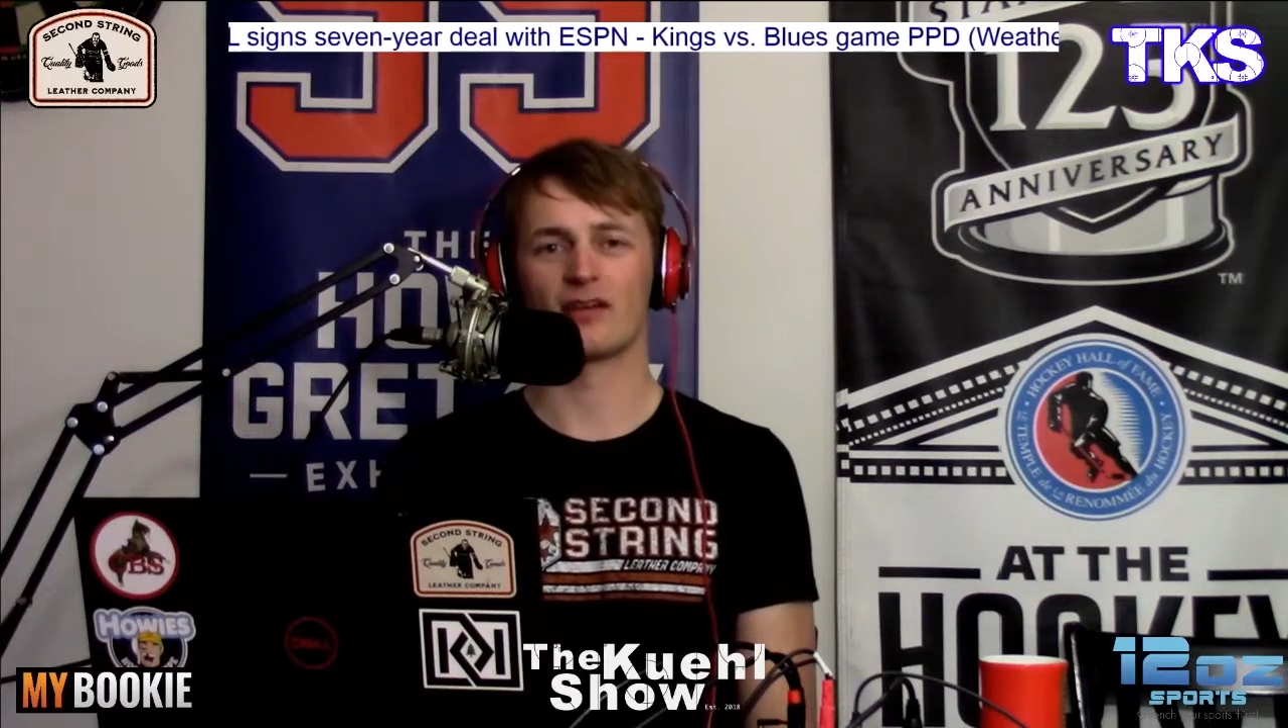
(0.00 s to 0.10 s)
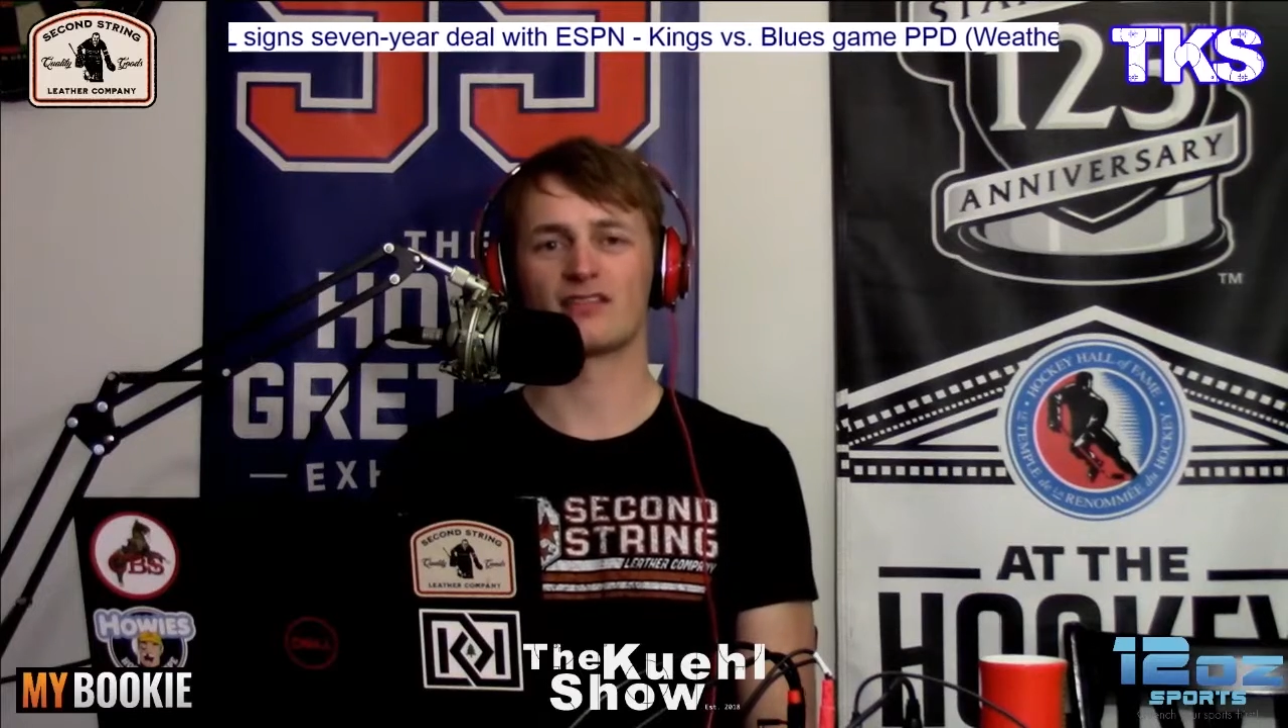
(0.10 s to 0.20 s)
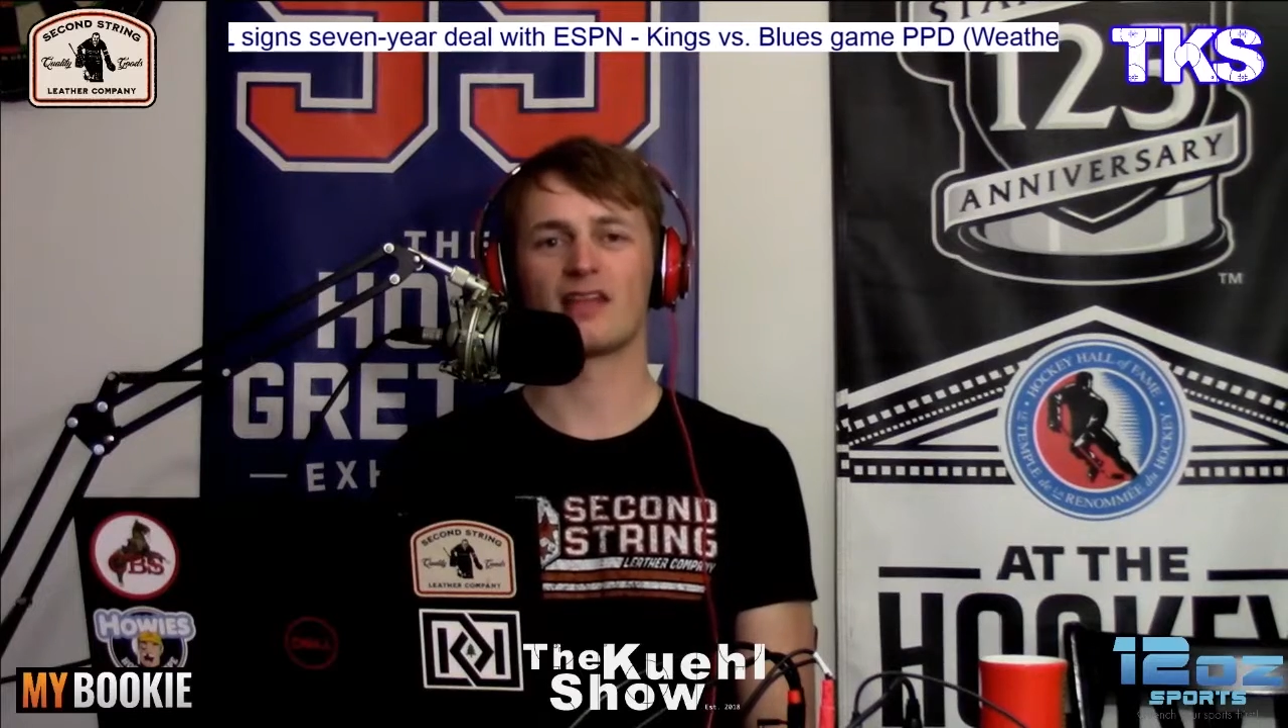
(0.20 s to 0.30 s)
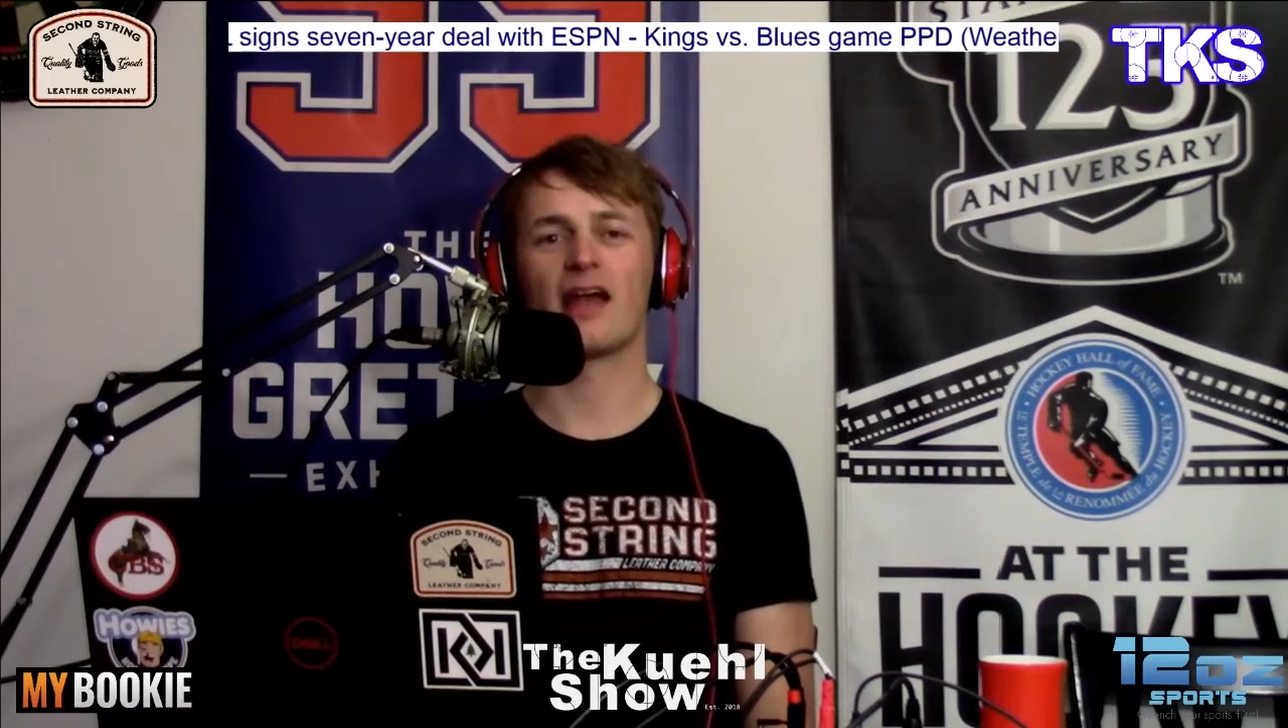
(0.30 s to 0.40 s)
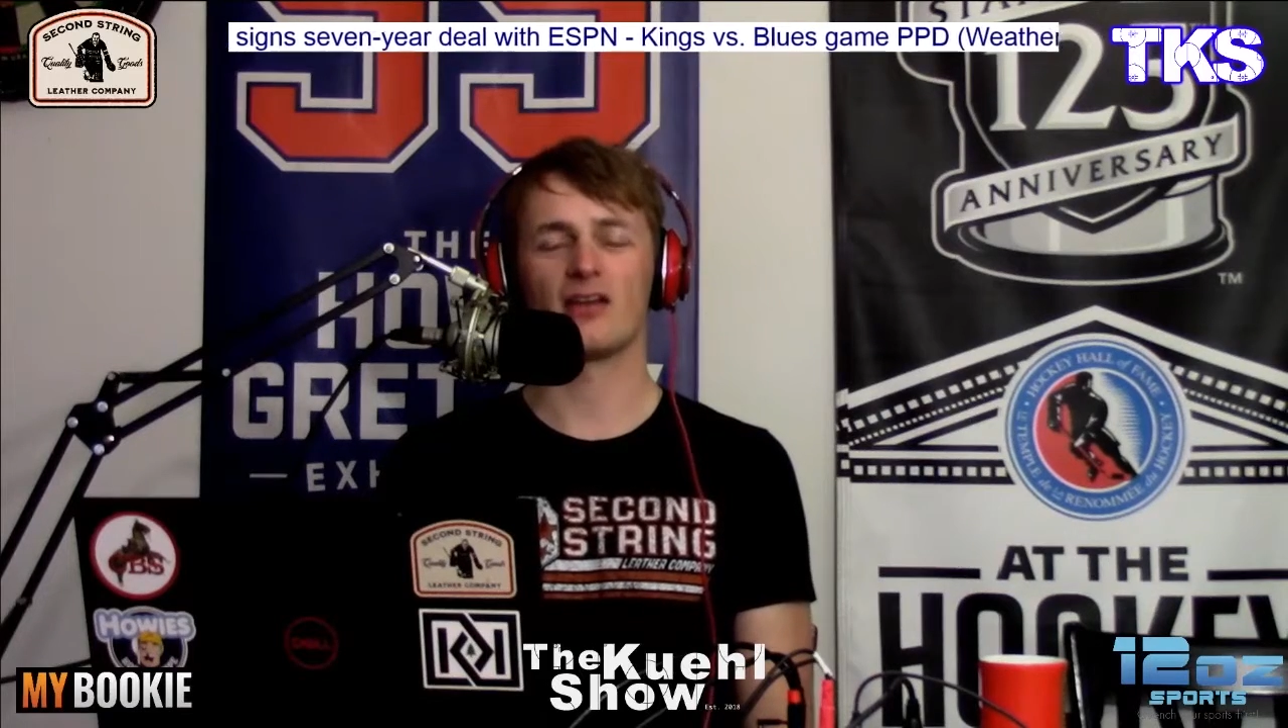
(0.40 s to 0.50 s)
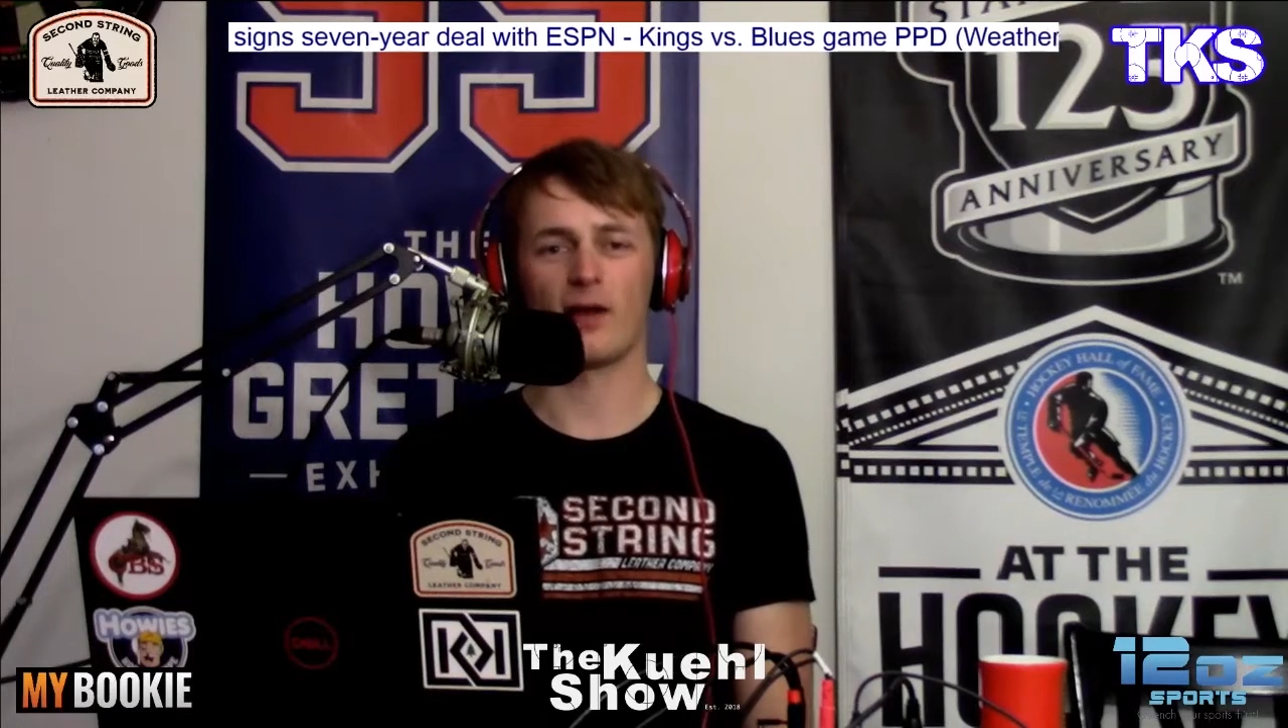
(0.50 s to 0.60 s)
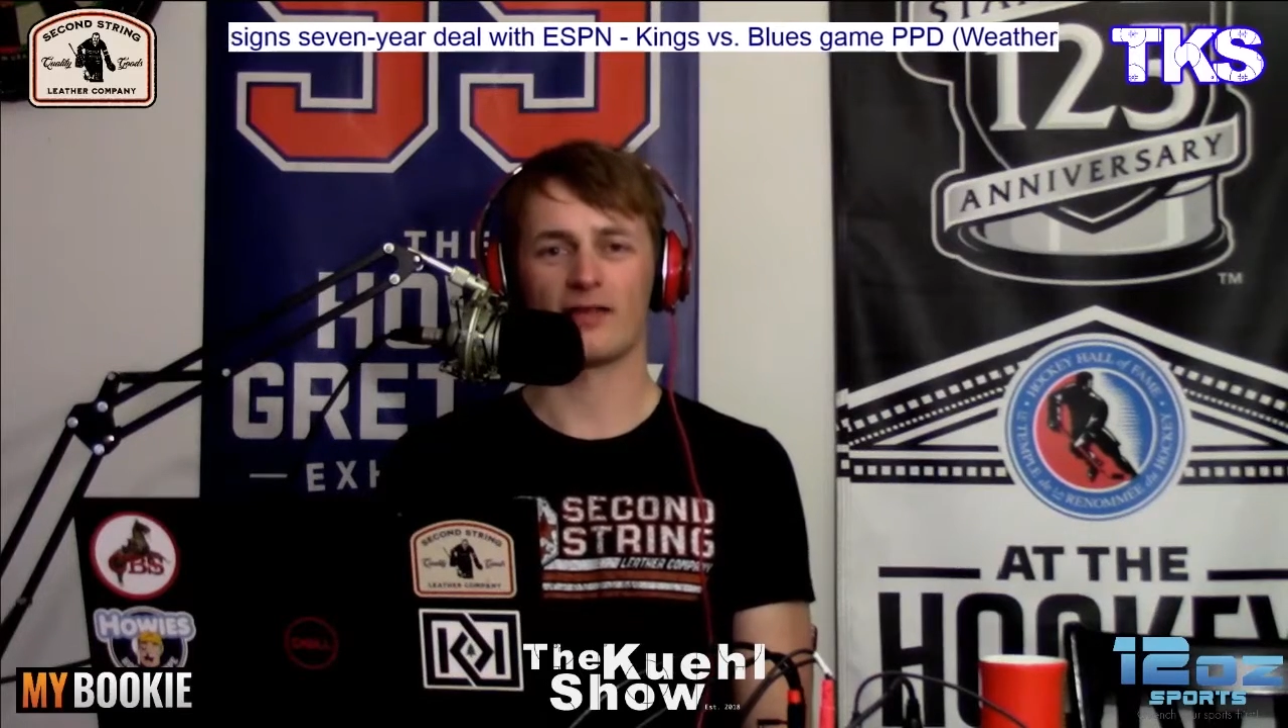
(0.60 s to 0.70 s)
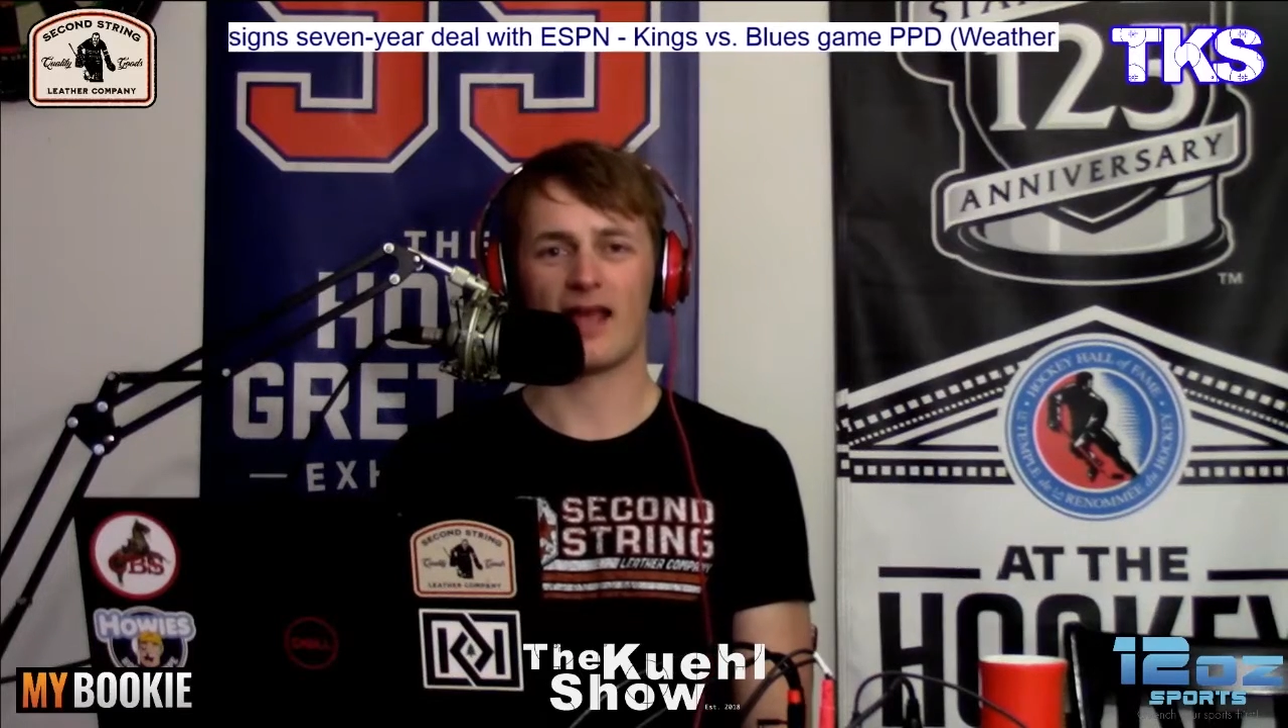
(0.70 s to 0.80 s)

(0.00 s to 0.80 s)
extenuate.